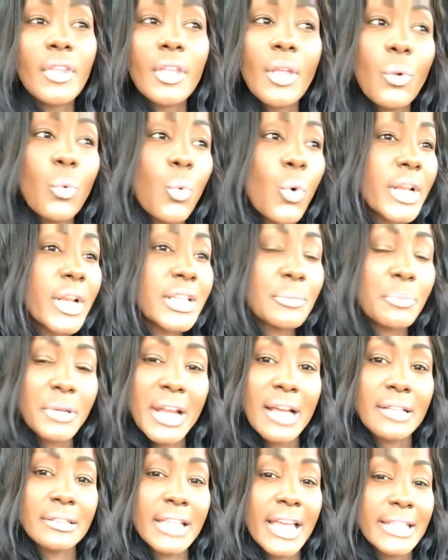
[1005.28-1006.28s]
wanted to put
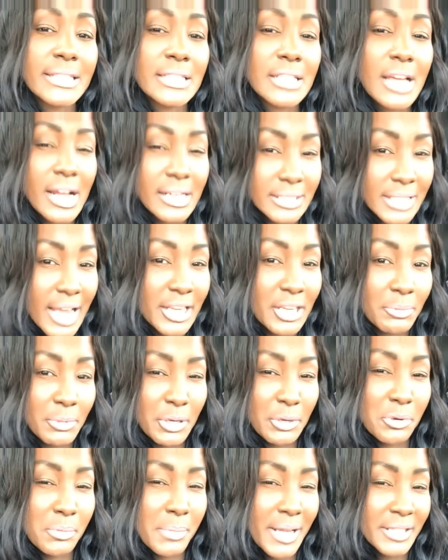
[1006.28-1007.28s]
out that
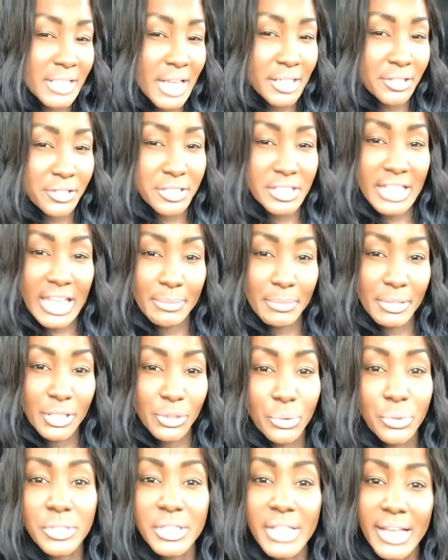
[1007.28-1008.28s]
documentary about Dr. Sabi,
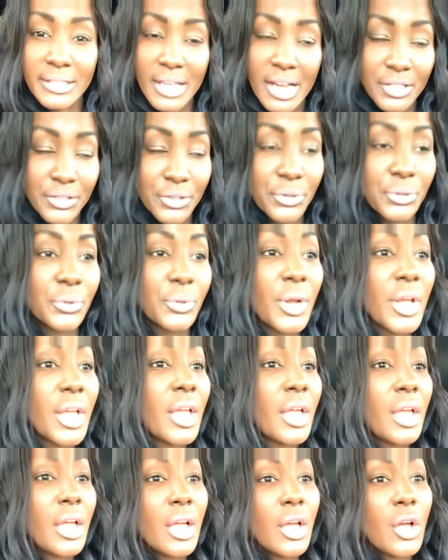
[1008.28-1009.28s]
who's that doctor who
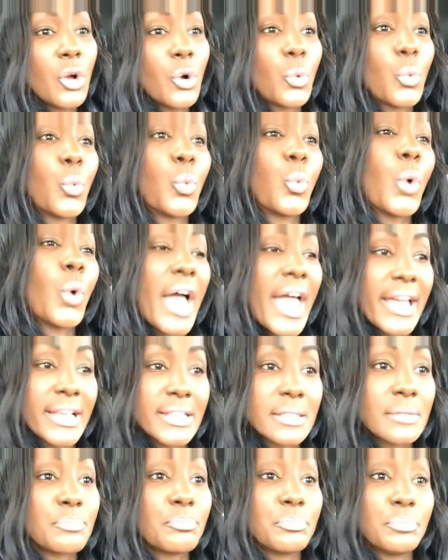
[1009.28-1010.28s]

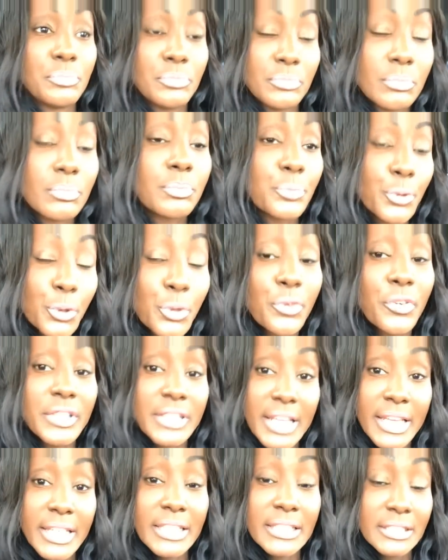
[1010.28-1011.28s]
has
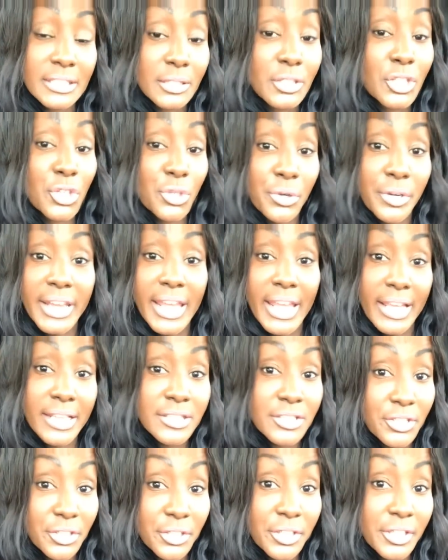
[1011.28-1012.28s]
proven that he's cured
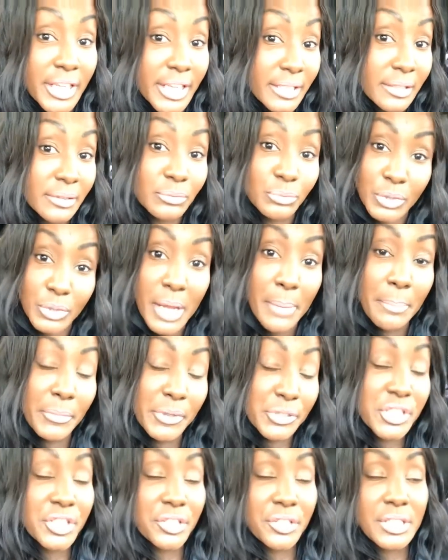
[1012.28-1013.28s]
cancer and
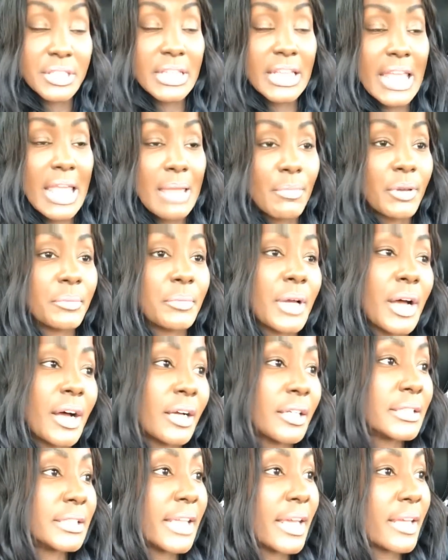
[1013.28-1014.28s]
mysteriously came up
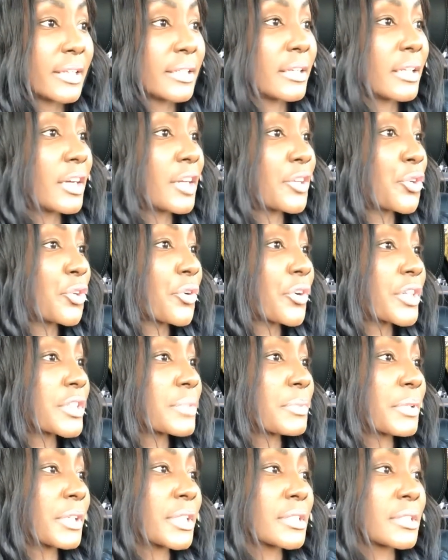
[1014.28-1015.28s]
dead in Honduras
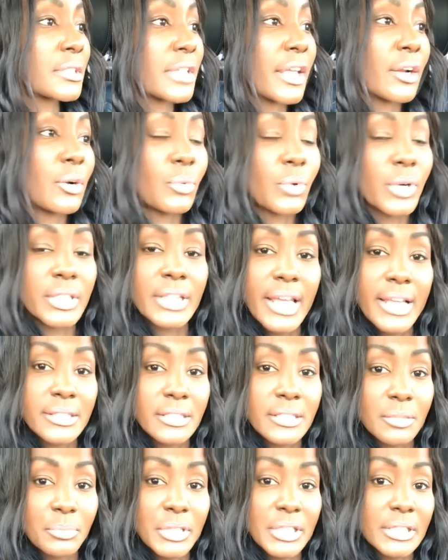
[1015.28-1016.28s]
because they don't want
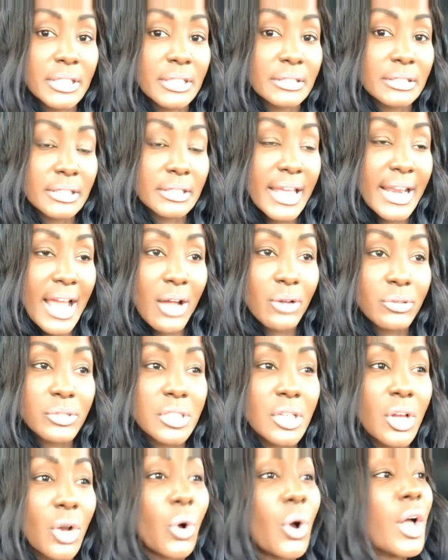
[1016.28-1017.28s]
that to be let out.
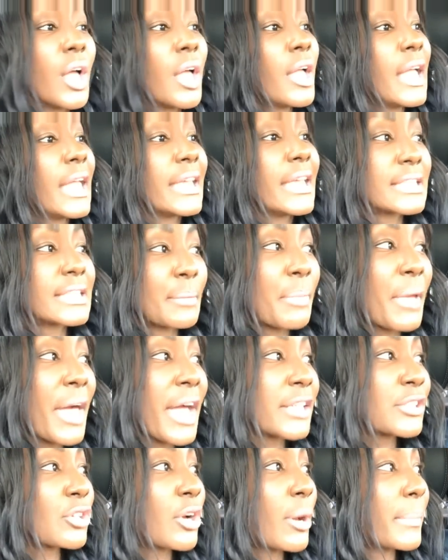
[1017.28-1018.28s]
So his
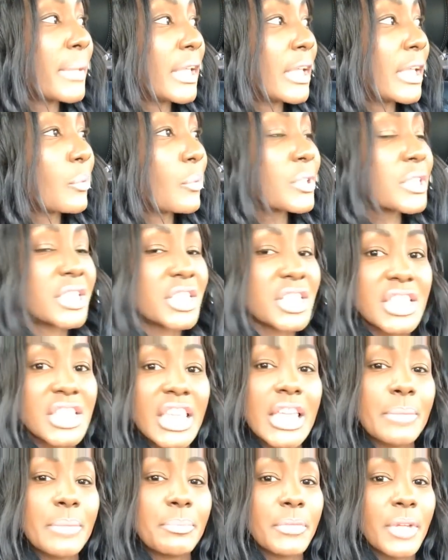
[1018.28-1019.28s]
impact on me was to just
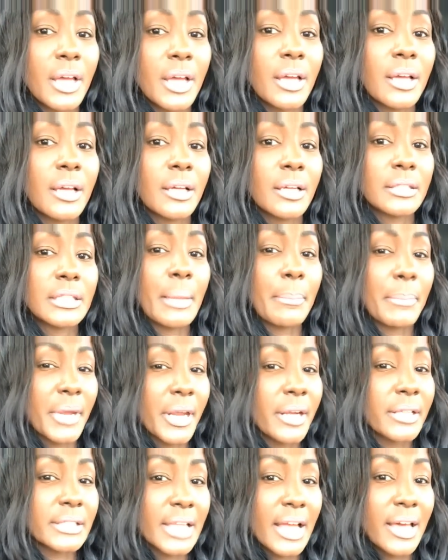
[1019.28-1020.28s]
keep the
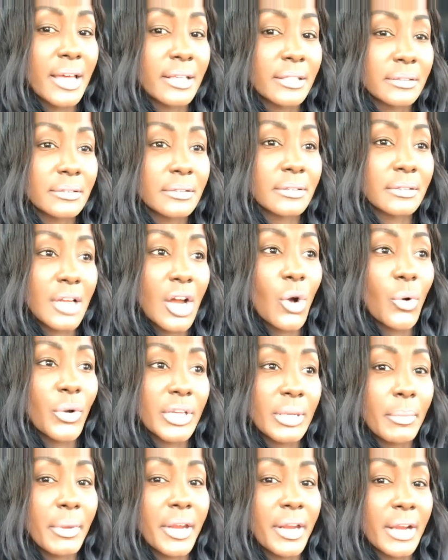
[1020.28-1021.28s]
marathon going.
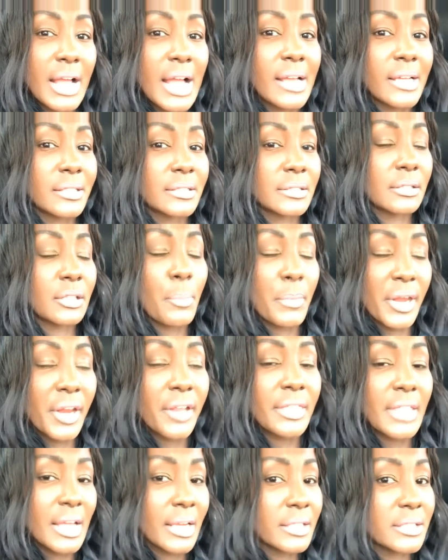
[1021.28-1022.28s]
The
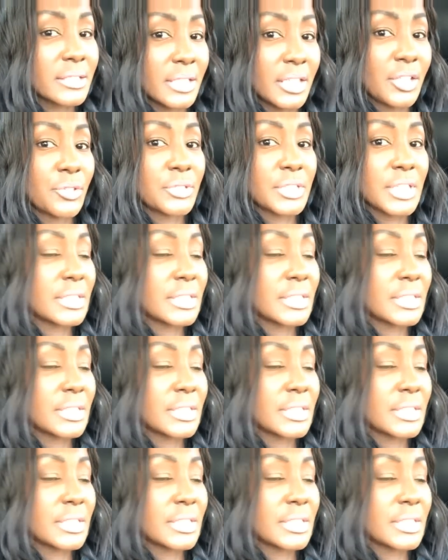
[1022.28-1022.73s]
marathon continues, as